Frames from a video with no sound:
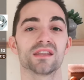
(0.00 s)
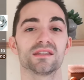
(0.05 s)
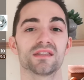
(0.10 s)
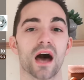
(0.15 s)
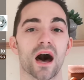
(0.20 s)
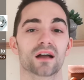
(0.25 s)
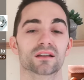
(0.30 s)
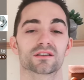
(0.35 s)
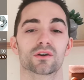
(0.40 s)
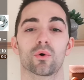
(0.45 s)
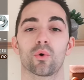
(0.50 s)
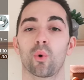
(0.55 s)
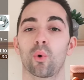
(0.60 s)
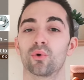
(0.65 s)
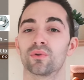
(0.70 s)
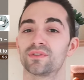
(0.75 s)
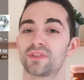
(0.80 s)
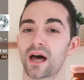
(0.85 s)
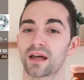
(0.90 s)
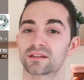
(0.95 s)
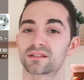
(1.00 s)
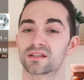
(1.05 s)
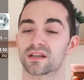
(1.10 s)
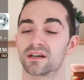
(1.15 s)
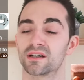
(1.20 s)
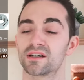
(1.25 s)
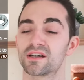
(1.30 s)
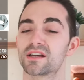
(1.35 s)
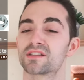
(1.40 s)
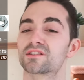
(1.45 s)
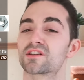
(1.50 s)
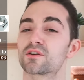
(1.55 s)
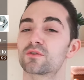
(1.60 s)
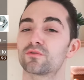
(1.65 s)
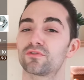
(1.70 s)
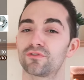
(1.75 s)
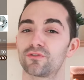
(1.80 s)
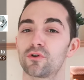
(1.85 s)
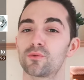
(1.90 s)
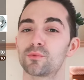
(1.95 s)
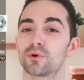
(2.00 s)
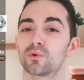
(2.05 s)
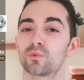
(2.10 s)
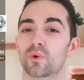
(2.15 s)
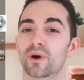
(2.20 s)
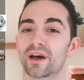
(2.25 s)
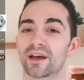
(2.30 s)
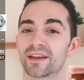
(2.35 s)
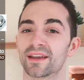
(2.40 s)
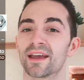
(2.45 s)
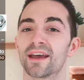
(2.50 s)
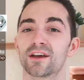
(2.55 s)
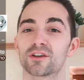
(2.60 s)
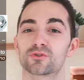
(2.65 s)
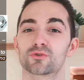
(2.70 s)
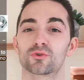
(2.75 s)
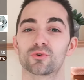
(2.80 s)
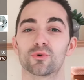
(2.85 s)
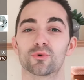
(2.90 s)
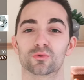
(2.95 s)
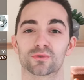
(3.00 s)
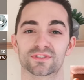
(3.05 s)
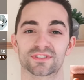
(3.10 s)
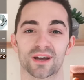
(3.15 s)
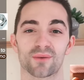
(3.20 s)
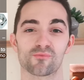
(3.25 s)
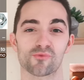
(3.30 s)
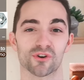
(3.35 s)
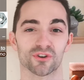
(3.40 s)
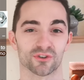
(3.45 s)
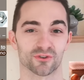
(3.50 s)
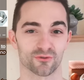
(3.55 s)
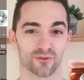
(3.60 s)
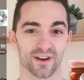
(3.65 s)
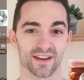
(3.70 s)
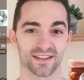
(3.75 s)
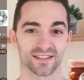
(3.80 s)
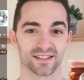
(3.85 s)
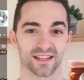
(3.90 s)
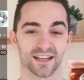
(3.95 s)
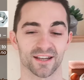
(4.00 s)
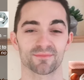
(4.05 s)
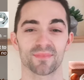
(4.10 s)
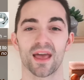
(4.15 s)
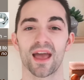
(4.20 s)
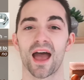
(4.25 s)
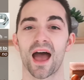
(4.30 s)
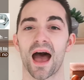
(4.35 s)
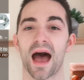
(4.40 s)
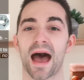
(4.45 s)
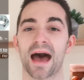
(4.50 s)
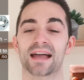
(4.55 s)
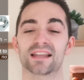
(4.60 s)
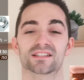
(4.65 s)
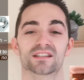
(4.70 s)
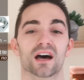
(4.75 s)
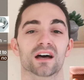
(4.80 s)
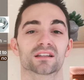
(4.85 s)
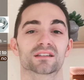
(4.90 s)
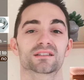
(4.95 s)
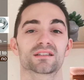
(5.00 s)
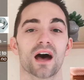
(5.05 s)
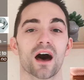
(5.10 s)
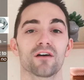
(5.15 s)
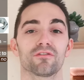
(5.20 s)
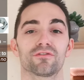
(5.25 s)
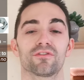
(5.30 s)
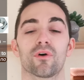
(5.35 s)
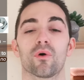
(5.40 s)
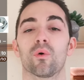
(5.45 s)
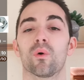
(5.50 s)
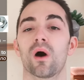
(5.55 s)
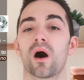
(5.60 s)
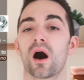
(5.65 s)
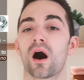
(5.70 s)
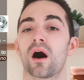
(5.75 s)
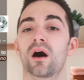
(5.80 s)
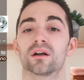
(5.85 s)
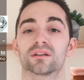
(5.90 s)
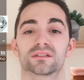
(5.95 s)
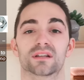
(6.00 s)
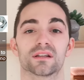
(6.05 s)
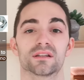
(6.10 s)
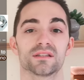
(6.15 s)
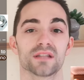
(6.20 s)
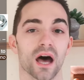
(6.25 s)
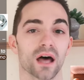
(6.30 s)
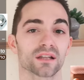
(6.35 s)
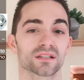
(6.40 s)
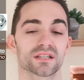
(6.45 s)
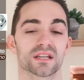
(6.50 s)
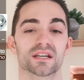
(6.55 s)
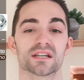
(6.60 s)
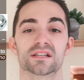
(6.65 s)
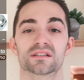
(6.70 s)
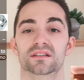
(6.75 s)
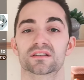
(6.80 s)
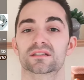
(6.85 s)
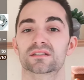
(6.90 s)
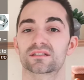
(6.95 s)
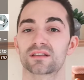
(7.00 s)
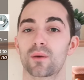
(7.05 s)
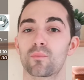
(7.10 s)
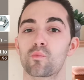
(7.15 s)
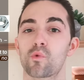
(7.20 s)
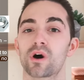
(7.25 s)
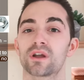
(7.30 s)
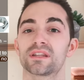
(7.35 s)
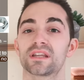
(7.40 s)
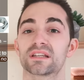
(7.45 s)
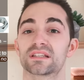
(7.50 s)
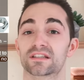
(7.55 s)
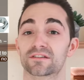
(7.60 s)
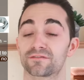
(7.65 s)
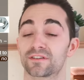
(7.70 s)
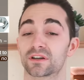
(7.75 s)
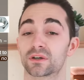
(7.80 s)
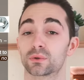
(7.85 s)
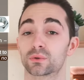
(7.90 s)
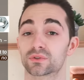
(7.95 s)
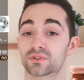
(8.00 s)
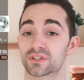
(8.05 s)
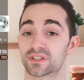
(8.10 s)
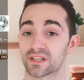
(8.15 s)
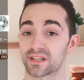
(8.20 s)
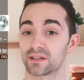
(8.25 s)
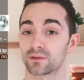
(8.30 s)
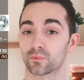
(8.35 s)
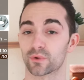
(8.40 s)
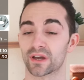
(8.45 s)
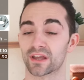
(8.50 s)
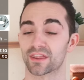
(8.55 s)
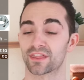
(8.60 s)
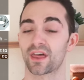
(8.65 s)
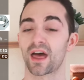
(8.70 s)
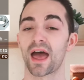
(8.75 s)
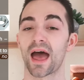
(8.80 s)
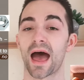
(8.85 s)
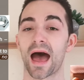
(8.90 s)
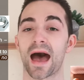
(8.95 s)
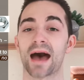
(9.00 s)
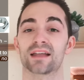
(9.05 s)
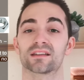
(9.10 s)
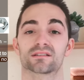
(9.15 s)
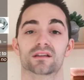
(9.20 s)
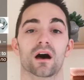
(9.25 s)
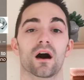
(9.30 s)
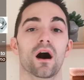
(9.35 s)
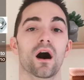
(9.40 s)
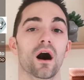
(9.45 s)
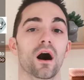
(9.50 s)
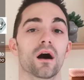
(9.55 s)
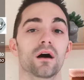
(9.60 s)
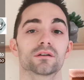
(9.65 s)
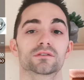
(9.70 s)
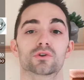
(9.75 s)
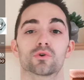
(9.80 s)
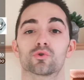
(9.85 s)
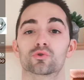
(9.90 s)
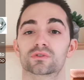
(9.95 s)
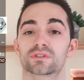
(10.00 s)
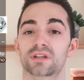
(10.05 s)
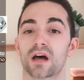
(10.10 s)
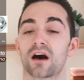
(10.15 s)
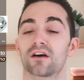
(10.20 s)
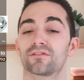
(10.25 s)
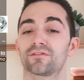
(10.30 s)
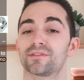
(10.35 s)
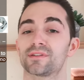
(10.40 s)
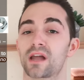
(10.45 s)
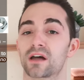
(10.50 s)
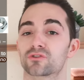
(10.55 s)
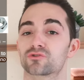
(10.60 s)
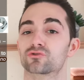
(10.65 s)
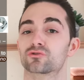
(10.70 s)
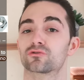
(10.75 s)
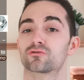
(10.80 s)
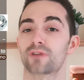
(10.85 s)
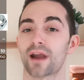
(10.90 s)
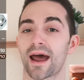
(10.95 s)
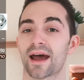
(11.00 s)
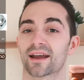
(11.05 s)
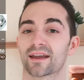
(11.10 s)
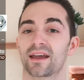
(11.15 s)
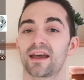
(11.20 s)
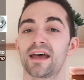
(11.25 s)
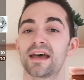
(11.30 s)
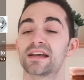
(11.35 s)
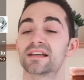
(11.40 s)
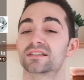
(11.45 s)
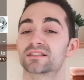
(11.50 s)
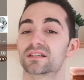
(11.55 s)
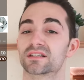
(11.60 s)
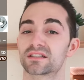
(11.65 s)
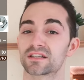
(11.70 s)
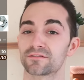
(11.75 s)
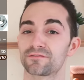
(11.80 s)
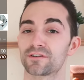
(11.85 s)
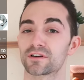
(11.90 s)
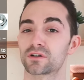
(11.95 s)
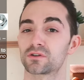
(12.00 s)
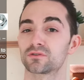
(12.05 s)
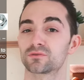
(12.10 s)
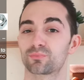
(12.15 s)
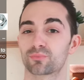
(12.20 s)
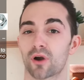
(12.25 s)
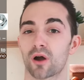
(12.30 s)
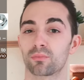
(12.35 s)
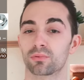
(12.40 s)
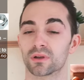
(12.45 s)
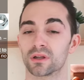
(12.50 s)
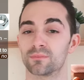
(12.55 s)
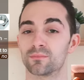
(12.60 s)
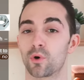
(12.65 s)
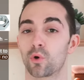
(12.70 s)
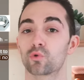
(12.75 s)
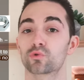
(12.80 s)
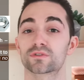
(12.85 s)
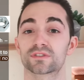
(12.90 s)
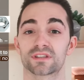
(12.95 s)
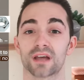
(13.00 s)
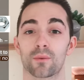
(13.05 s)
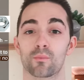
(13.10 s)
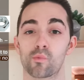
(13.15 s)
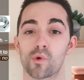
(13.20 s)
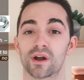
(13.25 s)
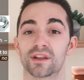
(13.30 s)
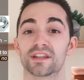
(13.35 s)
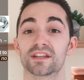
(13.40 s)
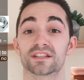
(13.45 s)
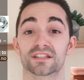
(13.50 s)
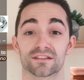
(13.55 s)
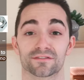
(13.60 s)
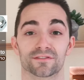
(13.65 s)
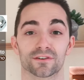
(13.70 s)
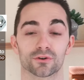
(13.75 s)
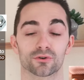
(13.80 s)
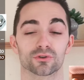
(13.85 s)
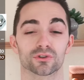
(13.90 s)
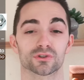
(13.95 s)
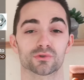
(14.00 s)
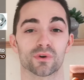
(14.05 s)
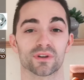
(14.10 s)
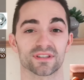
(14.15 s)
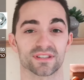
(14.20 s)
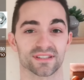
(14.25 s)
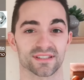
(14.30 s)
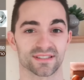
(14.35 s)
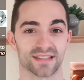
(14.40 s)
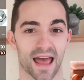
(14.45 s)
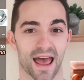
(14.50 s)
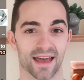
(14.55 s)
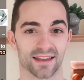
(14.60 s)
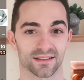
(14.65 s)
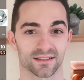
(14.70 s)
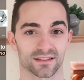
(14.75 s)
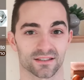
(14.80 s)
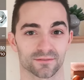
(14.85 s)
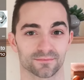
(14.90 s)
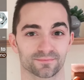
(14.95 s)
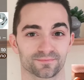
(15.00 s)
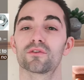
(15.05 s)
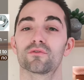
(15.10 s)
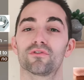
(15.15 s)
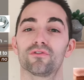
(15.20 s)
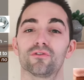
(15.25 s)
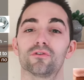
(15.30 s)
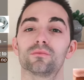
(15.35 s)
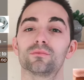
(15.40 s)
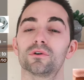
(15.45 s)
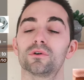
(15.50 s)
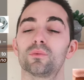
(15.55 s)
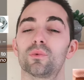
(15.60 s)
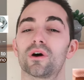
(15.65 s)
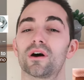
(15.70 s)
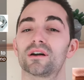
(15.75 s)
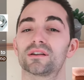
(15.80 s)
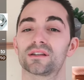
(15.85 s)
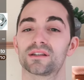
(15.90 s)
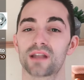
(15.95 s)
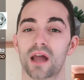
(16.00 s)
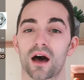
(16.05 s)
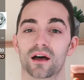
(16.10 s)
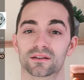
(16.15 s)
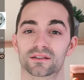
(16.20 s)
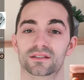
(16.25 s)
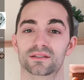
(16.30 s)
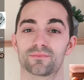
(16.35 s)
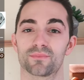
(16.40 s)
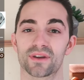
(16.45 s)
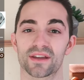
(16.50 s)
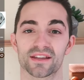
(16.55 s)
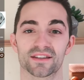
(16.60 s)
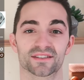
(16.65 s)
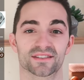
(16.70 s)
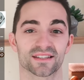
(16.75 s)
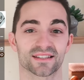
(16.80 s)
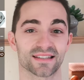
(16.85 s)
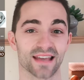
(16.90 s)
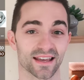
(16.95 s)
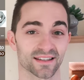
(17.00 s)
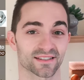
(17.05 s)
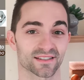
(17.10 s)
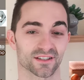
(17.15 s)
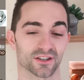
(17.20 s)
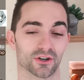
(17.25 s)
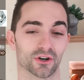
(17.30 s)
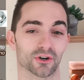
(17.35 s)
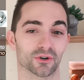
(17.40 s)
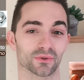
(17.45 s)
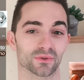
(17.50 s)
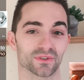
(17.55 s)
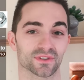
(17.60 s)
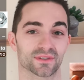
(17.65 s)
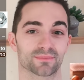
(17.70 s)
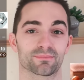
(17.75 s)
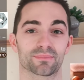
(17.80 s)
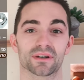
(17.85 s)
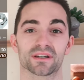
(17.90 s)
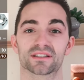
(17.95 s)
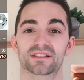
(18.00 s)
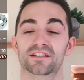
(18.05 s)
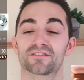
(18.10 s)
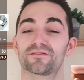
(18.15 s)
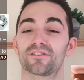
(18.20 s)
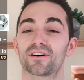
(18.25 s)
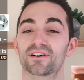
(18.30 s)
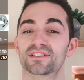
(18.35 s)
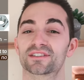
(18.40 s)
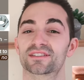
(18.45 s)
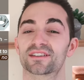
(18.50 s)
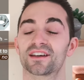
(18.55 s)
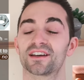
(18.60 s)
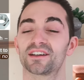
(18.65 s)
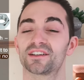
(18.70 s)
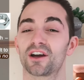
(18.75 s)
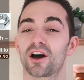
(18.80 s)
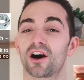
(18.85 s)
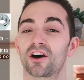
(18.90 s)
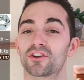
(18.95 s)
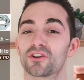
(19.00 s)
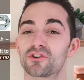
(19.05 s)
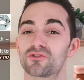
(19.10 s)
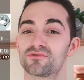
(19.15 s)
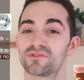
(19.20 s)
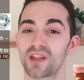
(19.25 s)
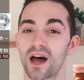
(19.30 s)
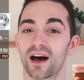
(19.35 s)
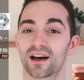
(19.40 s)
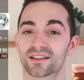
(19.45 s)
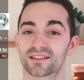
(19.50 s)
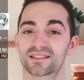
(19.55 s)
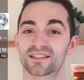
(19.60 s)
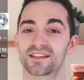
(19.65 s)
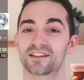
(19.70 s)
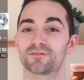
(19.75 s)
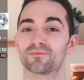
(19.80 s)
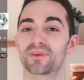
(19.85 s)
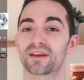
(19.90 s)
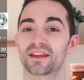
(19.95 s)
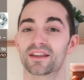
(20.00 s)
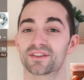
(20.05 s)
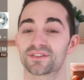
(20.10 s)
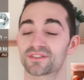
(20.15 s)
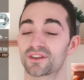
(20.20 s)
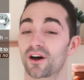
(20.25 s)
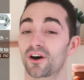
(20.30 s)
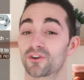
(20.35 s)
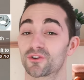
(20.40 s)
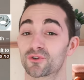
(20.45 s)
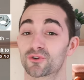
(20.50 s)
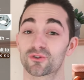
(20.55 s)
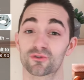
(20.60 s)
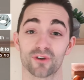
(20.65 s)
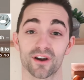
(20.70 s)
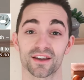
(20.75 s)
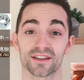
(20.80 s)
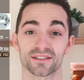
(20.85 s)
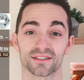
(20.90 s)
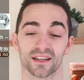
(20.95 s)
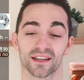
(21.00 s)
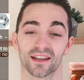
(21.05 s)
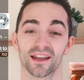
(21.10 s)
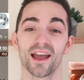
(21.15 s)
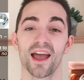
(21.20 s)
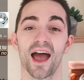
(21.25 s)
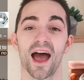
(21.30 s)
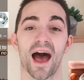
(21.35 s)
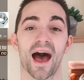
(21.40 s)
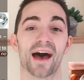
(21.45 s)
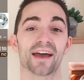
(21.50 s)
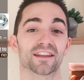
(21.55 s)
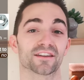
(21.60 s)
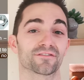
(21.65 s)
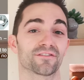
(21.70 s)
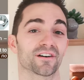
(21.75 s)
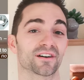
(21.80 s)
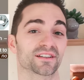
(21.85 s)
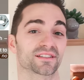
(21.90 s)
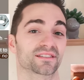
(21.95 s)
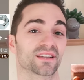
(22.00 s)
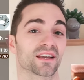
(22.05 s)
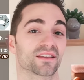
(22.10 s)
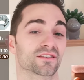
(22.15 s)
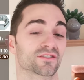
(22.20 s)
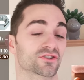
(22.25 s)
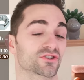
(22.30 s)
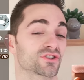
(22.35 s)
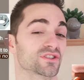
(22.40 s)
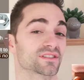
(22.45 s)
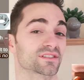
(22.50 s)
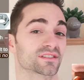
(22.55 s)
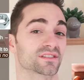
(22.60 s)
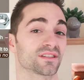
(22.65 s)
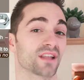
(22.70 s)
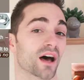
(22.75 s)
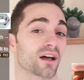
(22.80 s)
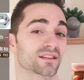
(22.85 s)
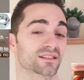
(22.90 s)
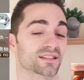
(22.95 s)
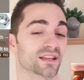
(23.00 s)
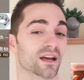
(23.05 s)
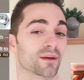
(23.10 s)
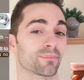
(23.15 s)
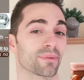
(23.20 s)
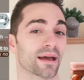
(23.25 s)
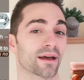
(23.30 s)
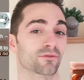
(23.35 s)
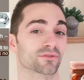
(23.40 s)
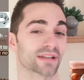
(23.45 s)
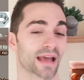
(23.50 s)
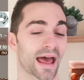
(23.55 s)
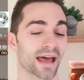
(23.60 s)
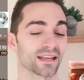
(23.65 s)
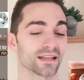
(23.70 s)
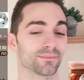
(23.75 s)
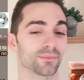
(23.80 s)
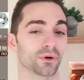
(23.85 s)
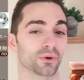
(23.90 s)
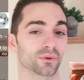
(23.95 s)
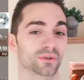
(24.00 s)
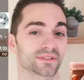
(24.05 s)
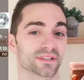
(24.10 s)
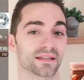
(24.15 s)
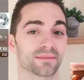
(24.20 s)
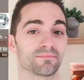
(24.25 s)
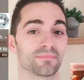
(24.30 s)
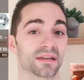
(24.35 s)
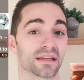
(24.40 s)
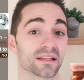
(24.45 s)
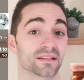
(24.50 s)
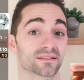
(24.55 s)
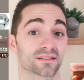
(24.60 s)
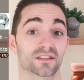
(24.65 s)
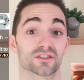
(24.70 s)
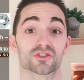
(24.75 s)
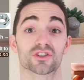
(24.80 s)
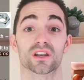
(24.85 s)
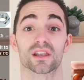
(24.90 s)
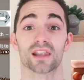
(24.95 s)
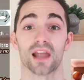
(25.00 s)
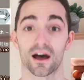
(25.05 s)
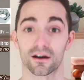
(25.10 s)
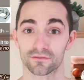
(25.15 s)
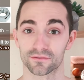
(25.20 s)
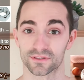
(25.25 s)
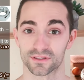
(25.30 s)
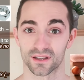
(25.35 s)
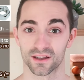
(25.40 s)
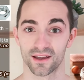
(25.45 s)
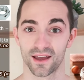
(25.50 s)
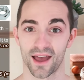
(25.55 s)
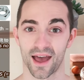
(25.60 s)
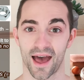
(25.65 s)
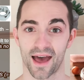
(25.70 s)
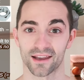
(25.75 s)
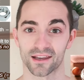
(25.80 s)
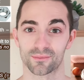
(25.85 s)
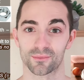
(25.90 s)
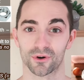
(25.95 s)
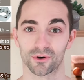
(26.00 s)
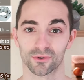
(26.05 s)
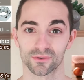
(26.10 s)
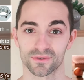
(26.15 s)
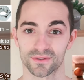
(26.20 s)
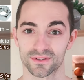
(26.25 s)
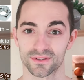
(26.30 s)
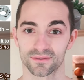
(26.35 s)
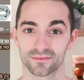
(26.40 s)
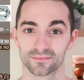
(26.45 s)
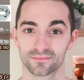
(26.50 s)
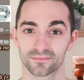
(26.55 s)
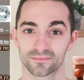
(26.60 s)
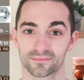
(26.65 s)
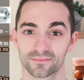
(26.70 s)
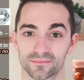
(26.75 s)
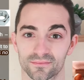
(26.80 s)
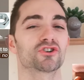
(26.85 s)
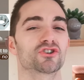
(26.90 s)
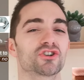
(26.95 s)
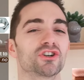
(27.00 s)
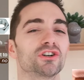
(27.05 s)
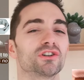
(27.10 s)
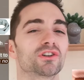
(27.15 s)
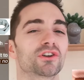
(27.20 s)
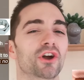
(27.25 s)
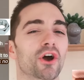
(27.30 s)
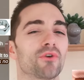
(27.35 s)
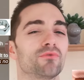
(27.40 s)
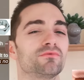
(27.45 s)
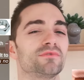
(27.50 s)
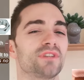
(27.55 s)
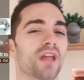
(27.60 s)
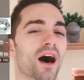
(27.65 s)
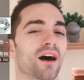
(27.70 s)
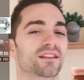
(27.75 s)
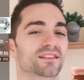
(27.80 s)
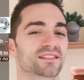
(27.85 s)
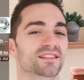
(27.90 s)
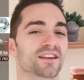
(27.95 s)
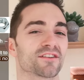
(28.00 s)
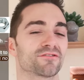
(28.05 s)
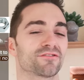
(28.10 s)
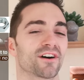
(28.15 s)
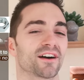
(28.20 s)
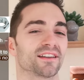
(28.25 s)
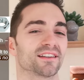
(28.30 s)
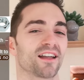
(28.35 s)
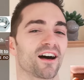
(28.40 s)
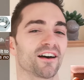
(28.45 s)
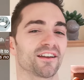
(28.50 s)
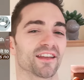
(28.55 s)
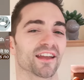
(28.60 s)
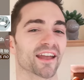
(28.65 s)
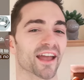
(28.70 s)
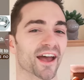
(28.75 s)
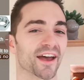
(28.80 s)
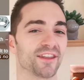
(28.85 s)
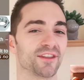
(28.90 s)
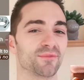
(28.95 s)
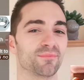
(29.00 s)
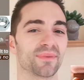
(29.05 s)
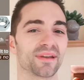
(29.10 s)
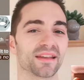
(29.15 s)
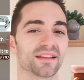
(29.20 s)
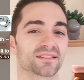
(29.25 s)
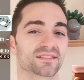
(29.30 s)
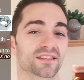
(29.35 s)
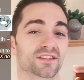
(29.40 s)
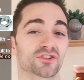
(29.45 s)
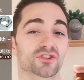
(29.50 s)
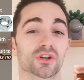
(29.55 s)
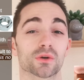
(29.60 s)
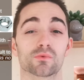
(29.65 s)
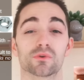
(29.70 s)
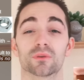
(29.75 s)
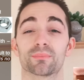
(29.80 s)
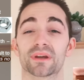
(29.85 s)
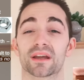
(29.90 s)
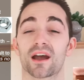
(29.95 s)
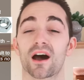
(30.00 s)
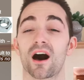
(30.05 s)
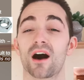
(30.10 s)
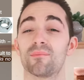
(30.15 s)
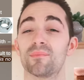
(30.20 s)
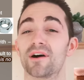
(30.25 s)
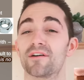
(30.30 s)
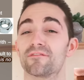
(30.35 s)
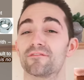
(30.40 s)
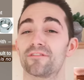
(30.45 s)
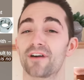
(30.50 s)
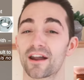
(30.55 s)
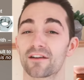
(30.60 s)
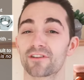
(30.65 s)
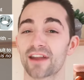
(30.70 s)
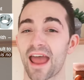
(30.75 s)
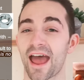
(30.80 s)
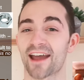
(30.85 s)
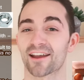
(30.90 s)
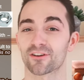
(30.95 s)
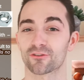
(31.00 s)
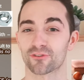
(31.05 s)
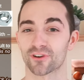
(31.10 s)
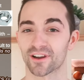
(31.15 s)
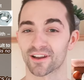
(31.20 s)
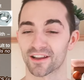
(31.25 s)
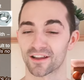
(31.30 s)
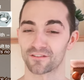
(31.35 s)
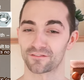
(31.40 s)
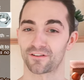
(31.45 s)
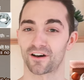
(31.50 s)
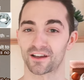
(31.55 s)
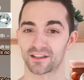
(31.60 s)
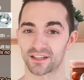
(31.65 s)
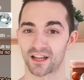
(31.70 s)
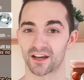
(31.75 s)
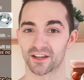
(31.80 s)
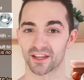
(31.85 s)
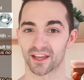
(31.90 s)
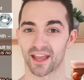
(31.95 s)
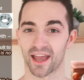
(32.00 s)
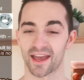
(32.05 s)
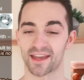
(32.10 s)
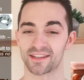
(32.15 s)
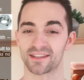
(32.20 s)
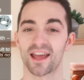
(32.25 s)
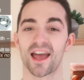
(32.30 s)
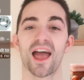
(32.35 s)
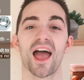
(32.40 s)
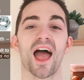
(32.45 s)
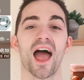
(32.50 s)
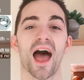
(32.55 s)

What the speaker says: Nut or nutter is an informal way to call someone crazy. And a tough or hard nut is someone difficult to deal with. And a hard or tough nut or crack is a difficult problem or someone difficult to understand. The informal word nuts means testicles, but if I say, are you nuts, it means, are you crazy? And if I say that she's nuts about animals, it means that she loves animals. She'll go nuts if I lie again means that she will become very angry if I lie again.